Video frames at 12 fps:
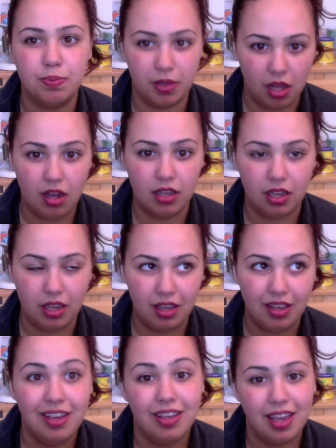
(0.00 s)
Bloggie.
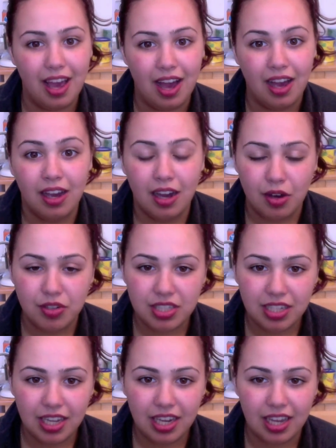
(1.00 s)
Yeah, I was
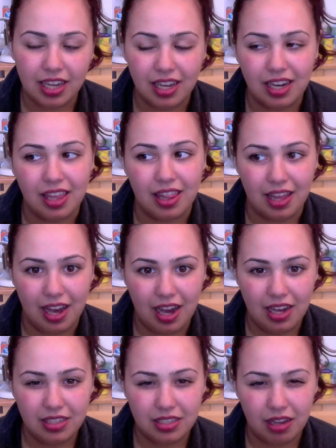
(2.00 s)
looking at getting
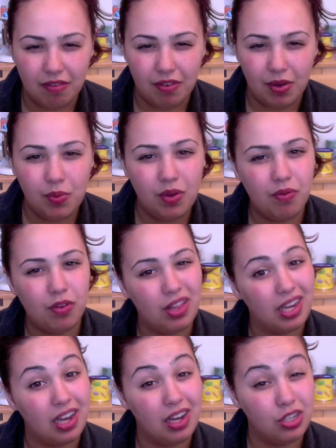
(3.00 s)
that. I found one for
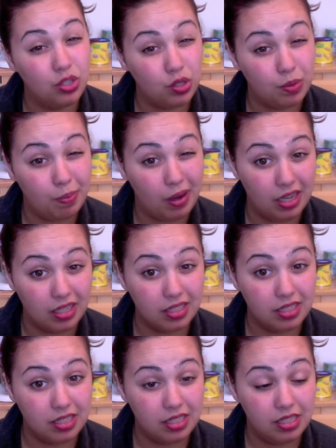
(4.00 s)
like a hundred
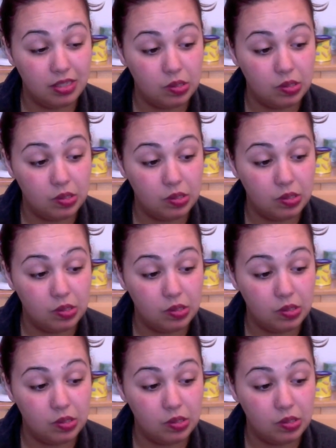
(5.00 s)
bucks,